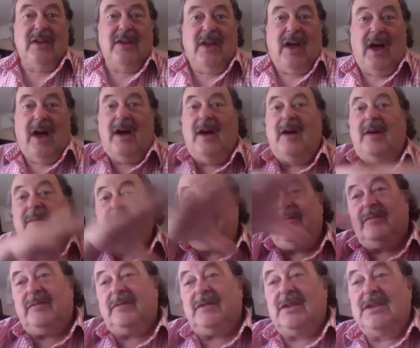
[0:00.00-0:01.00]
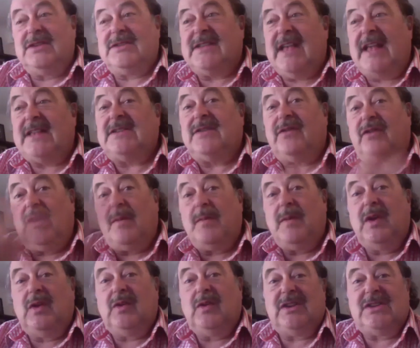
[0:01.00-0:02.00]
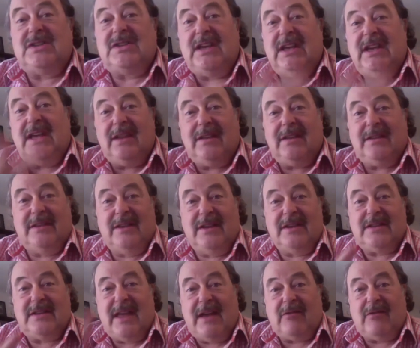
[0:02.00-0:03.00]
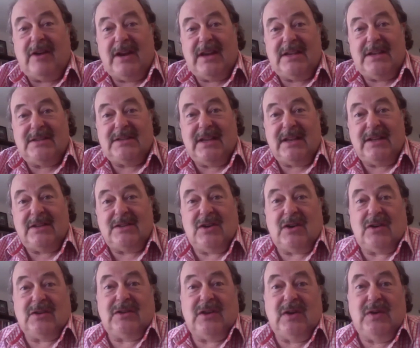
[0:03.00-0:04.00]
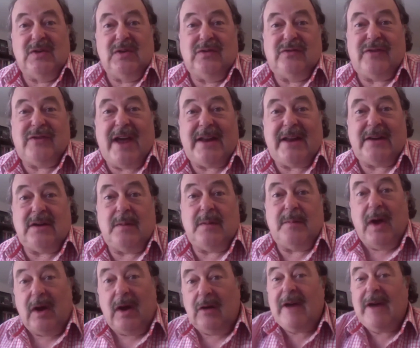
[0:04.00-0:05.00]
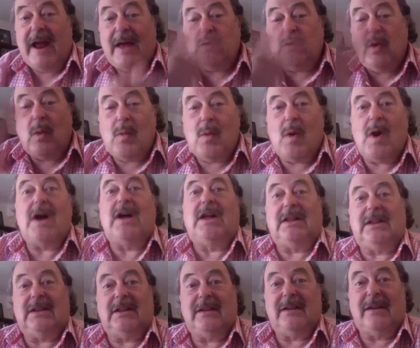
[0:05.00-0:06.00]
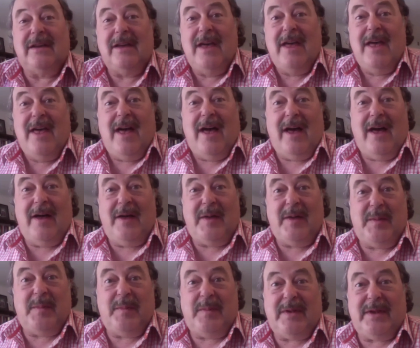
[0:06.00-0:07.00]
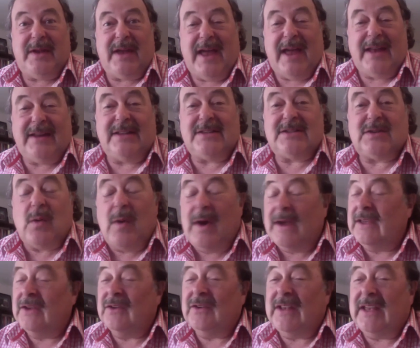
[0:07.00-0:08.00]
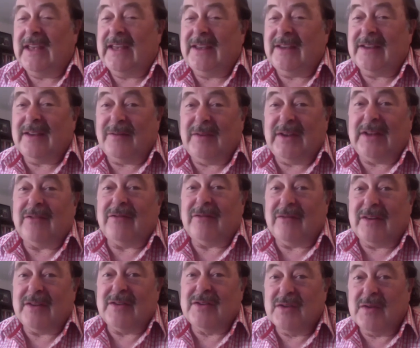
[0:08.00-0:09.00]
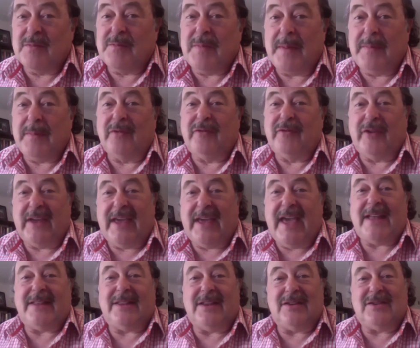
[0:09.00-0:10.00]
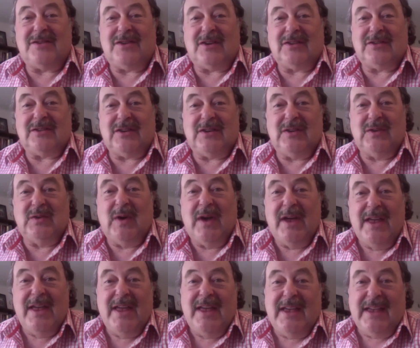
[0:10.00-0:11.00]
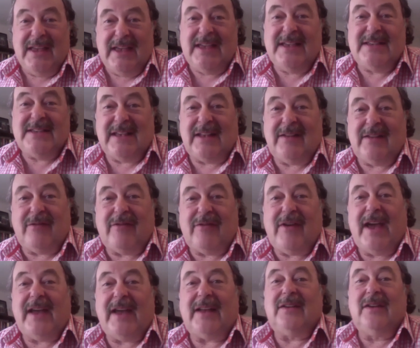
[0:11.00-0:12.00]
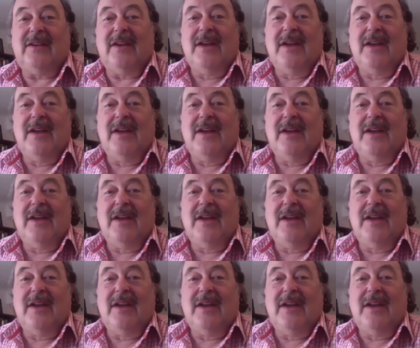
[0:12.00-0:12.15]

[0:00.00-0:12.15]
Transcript: um, the sense of community that there is in Doctor Who fandom around the world, um, and it's quite unique. I mean, people forget that Doctor Who is, in fact,